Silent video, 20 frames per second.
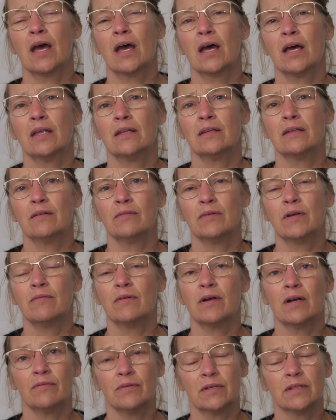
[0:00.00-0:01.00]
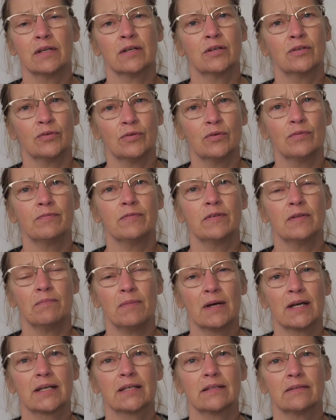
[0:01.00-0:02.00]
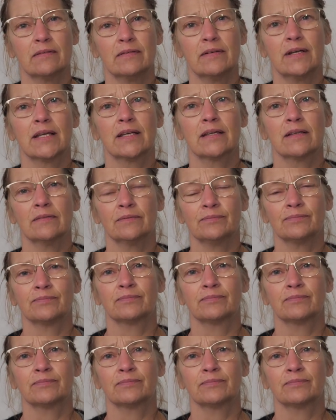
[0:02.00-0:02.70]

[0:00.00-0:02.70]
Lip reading: And we were with a group with Becknering.